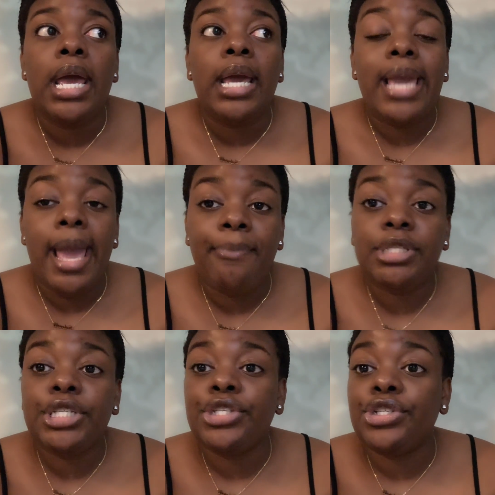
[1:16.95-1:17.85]

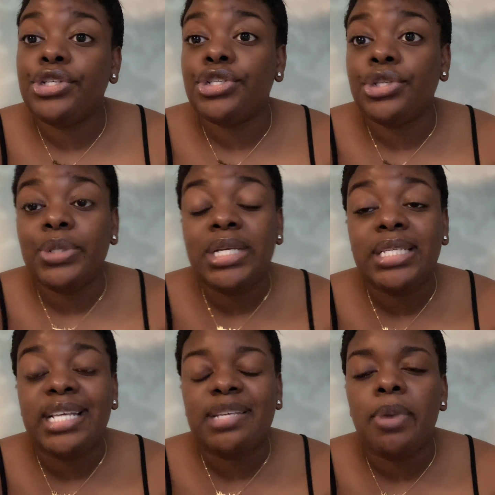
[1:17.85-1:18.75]
campuses to
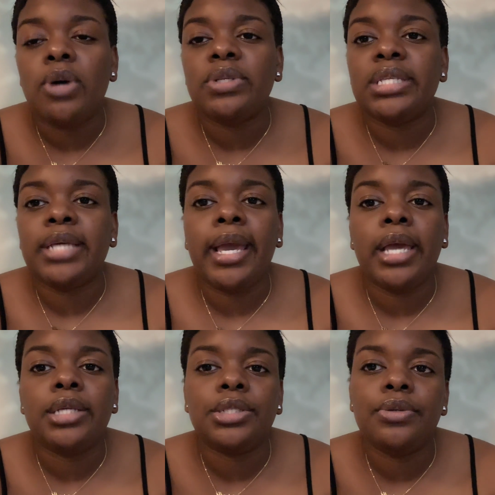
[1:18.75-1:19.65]
students as opposed to
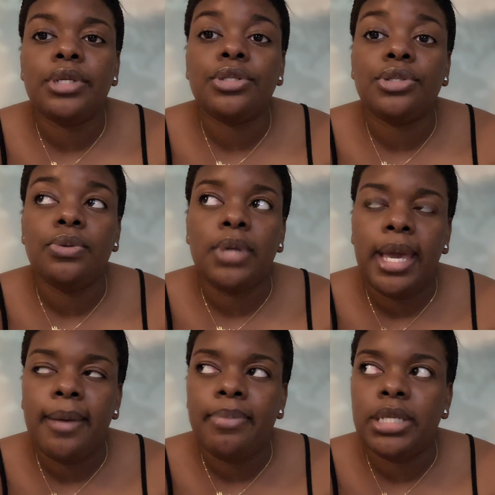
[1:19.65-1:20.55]
taking students to
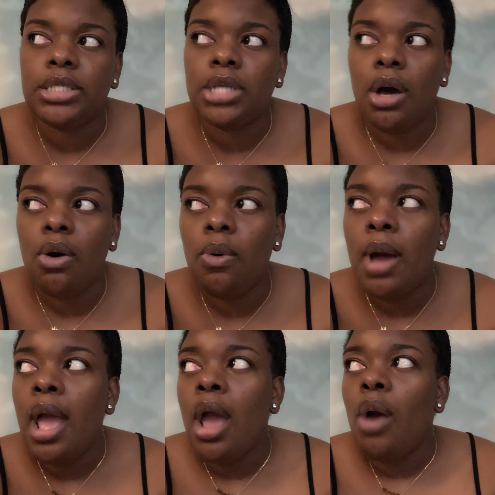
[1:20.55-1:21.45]
campus. So
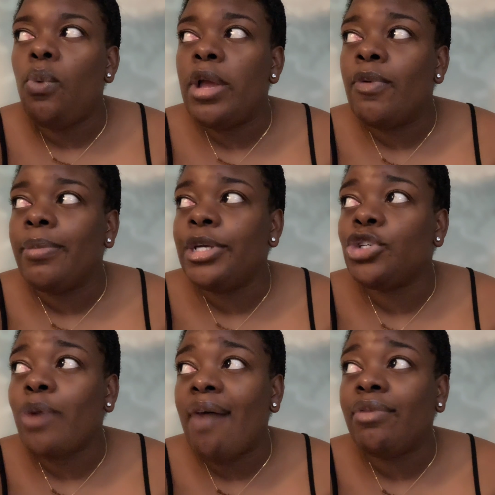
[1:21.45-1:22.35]
we will be
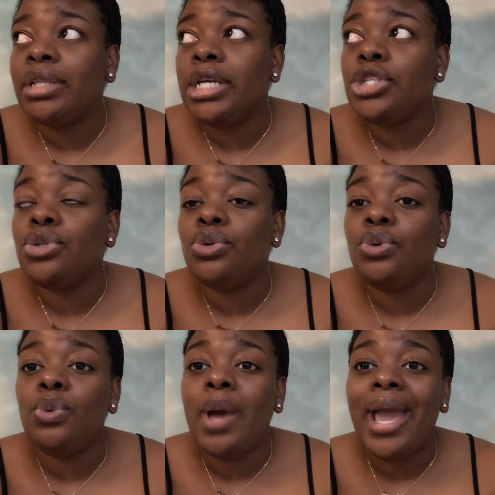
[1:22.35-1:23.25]
traveling
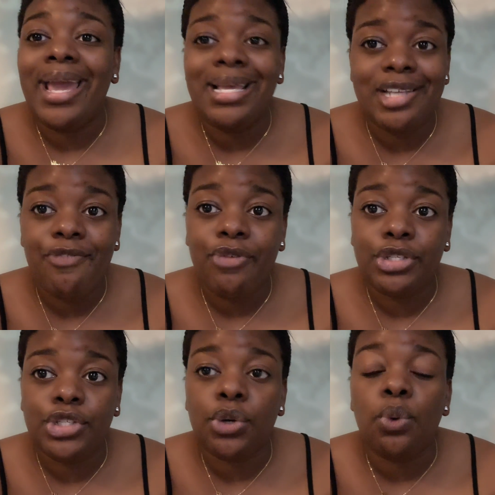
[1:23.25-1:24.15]
to eight
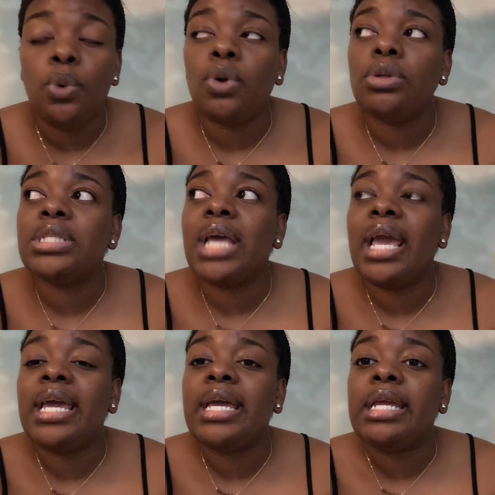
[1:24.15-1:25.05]
different schools
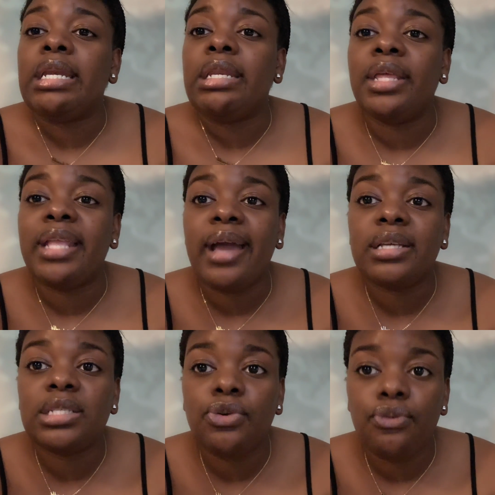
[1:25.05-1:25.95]
in the
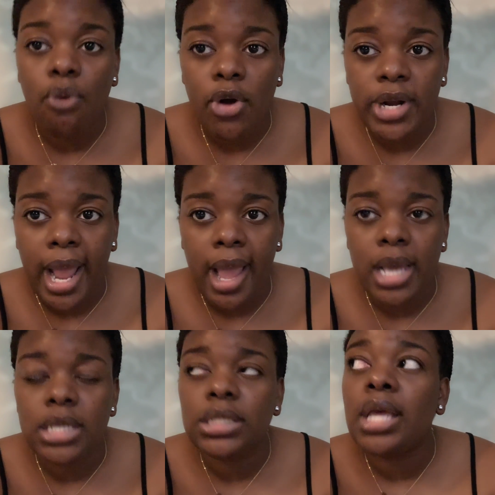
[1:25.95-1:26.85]
next four
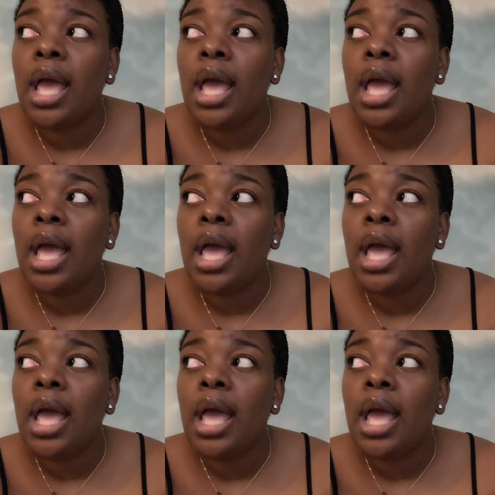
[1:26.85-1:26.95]
days